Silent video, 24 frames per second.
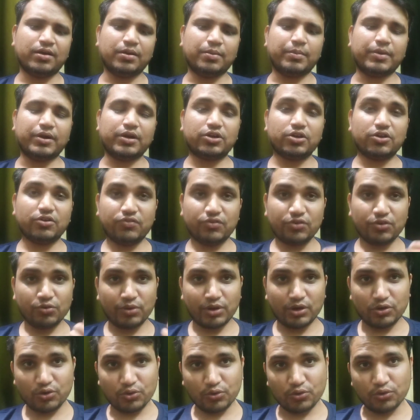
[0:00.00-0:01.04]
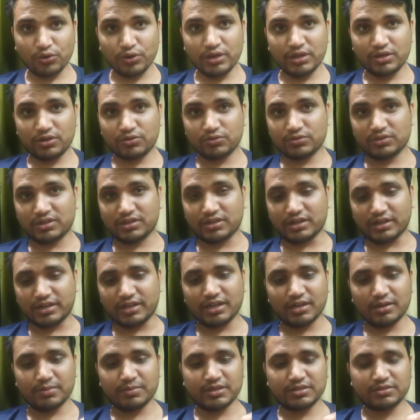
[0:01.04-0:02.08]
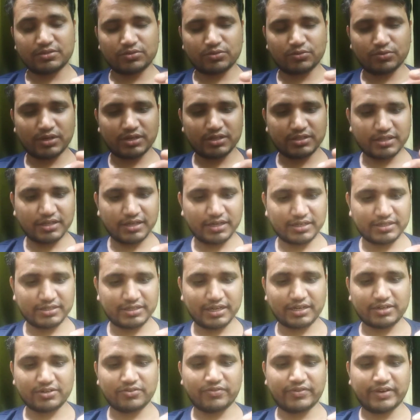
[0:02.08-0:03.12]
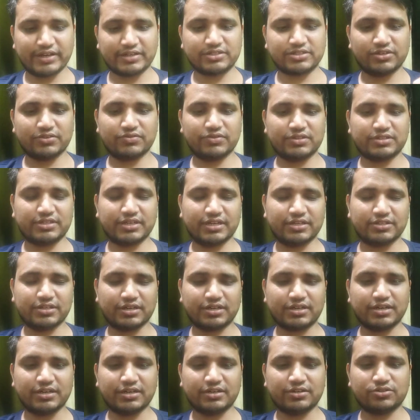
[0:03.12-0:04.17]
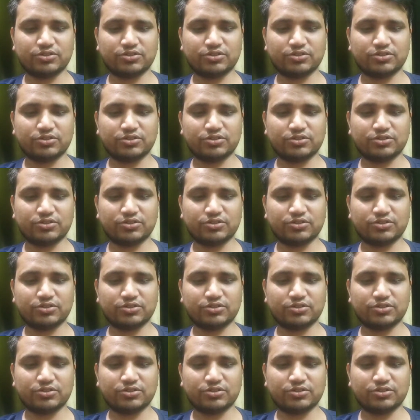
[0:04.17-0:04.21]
But if you want to go into the detail, means what is the exact fracture which has occurred,